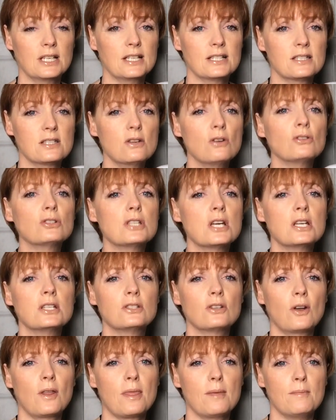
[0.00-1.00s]
It's not
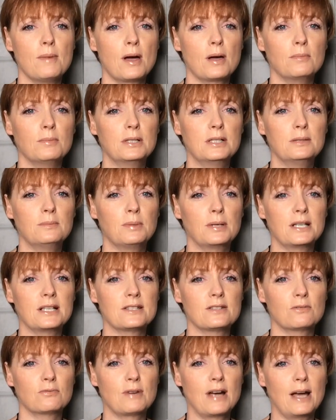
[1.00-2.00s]
turned on at the moment, but
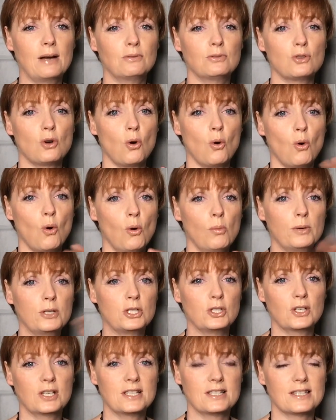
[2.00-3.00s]
it's a round orb,
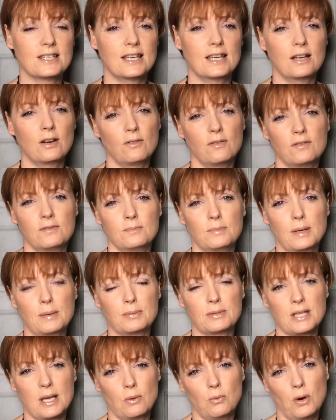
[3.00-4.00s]
as you can see, and often
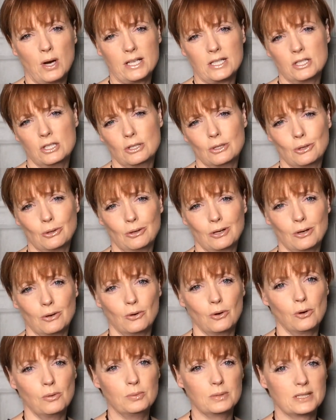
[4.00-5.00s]
people say, why did you call it
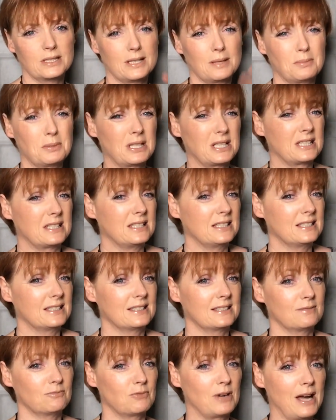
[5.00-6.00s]
orb? And you say, because
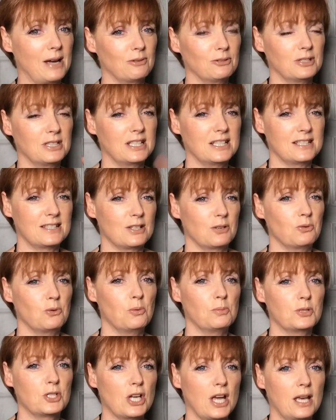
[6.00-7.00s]
it's round and it's an
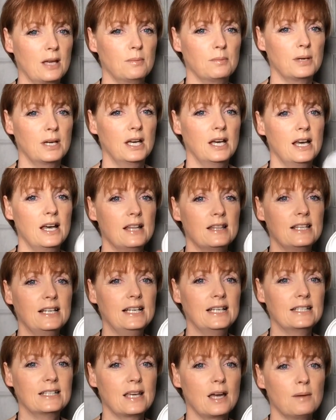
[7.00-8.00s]
orb shape. The
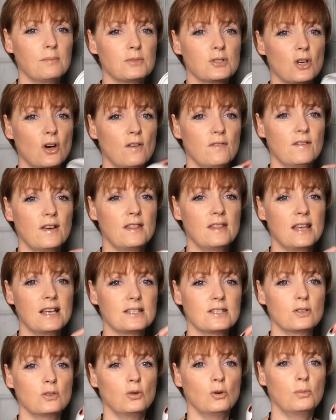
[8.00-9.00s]
lid comes off and
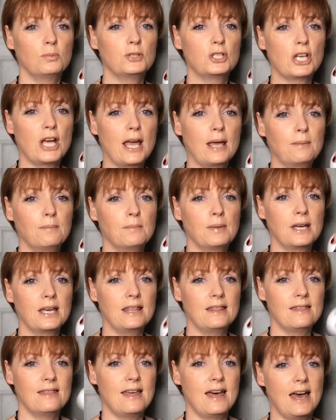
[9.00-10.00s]
there's an orb chamber
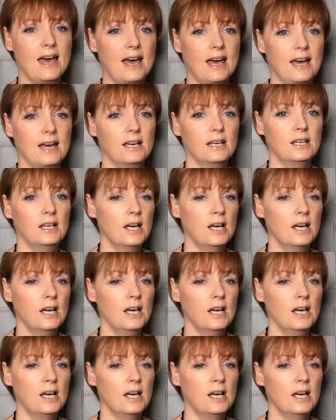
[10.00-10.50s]
in there.